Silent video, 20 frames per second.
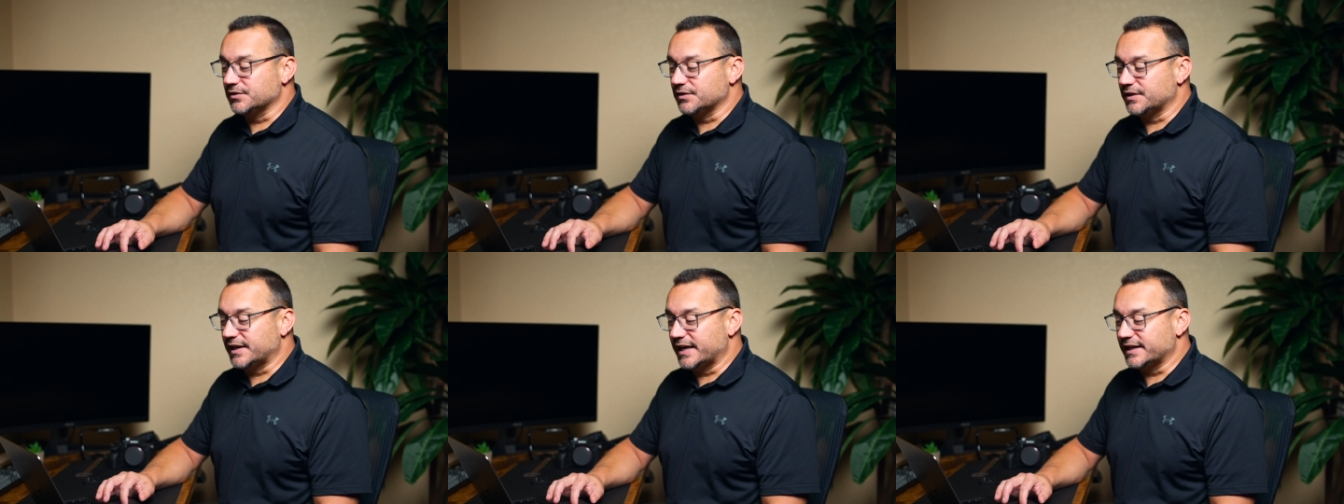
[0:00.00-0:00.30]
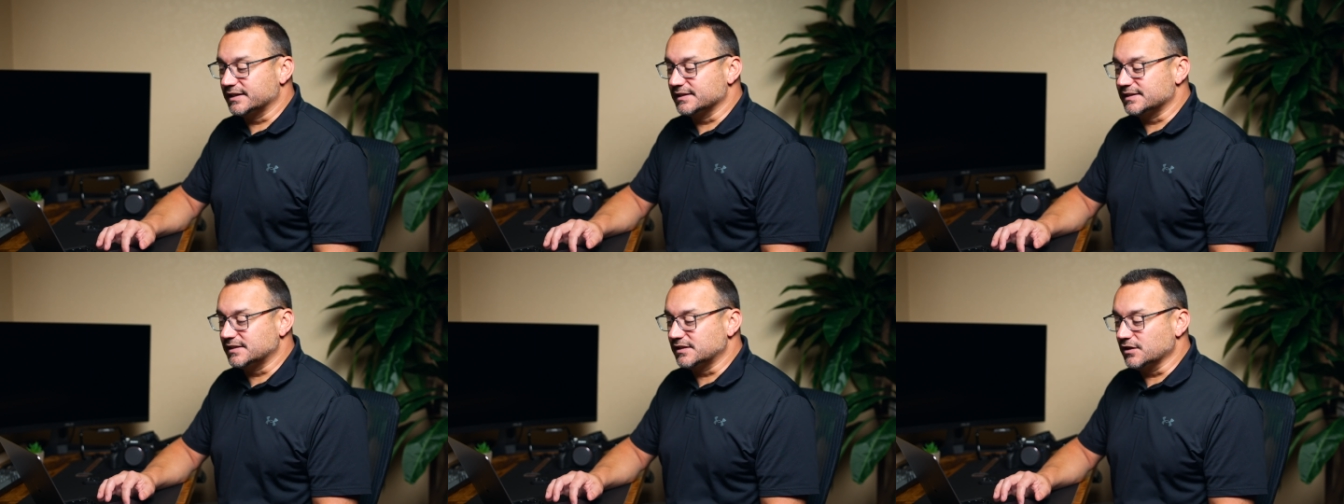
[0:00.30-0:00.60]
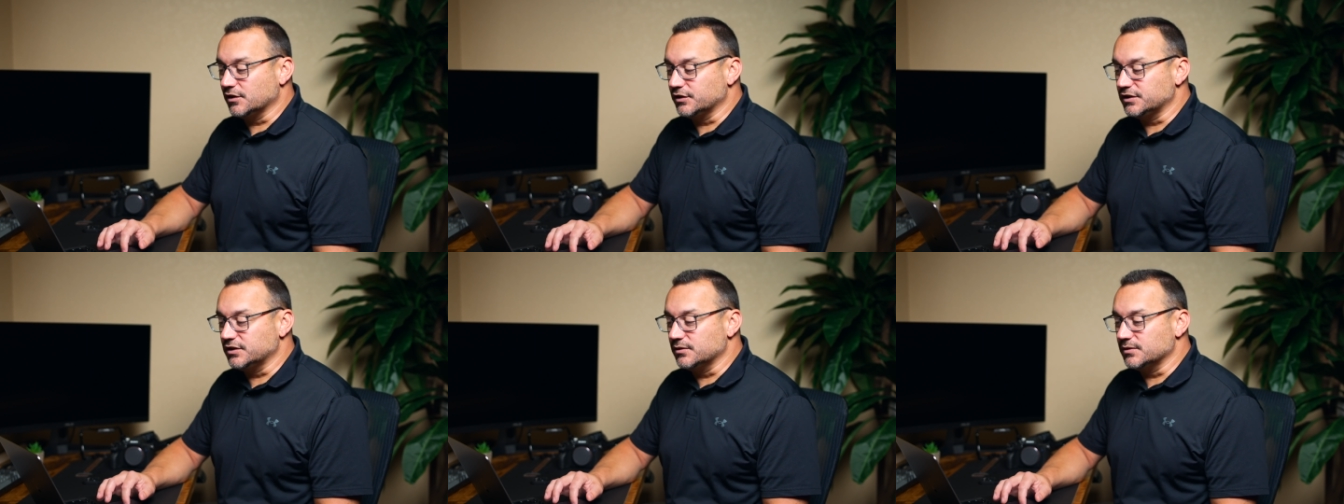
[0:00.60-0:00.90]
that I could
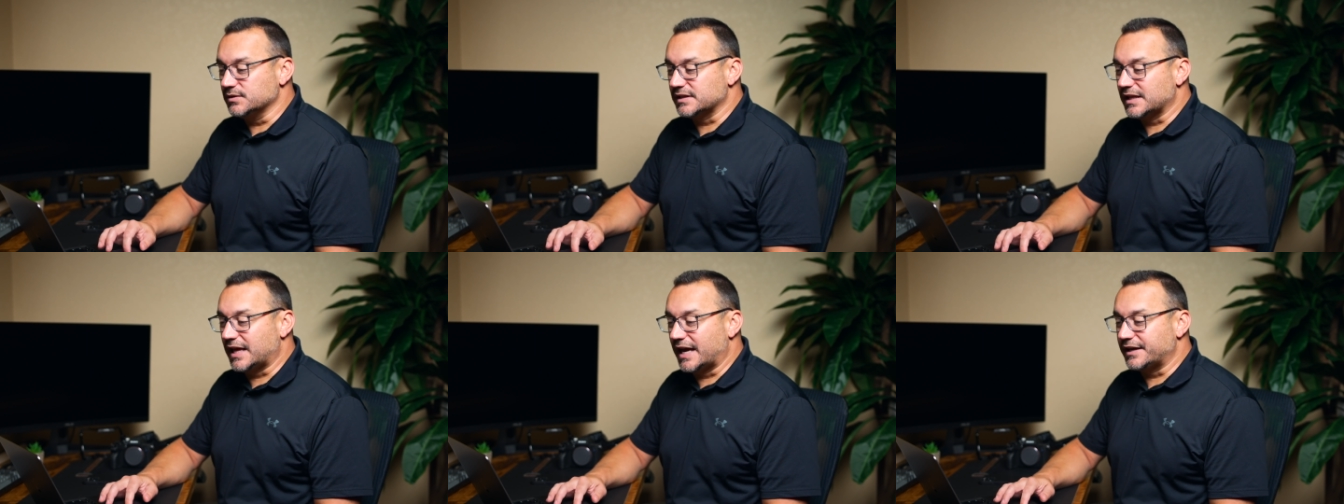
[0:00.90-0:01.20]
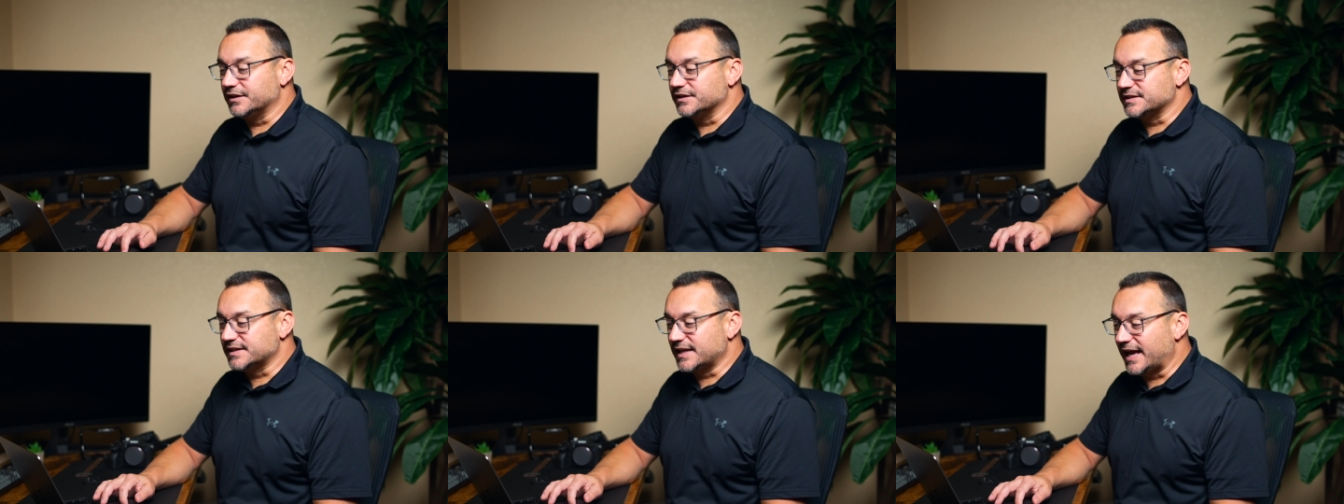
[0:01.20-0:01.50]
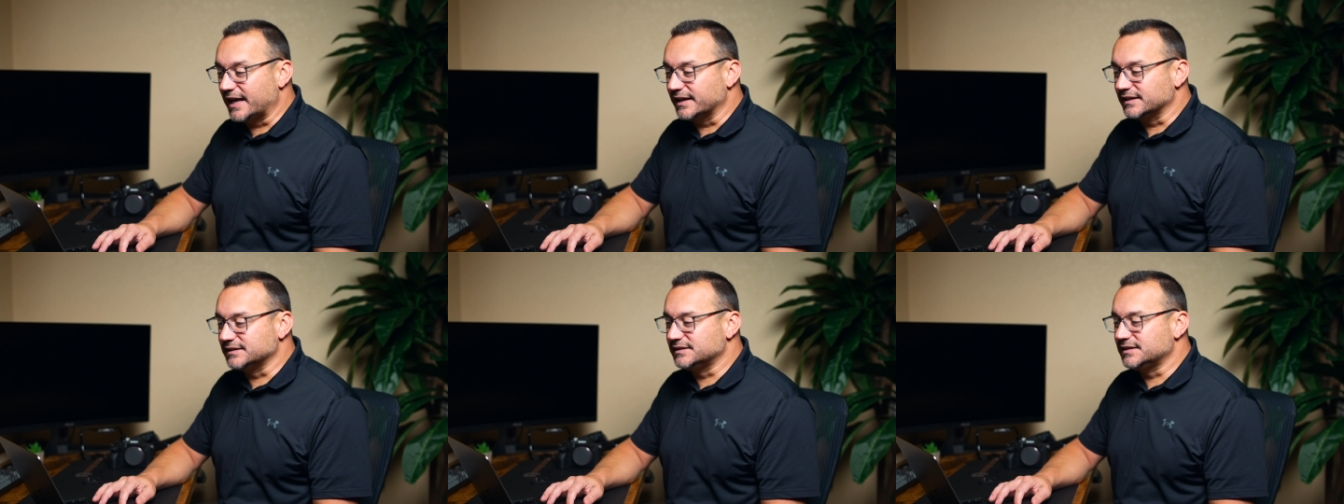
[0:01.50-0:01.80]
still use lighter
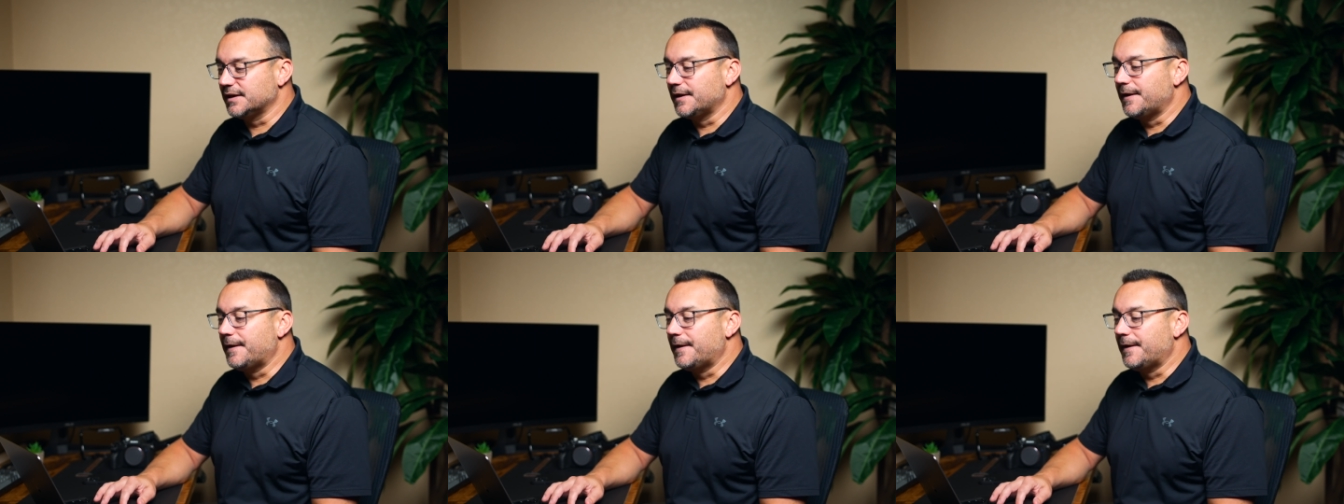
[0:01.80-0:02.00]
text.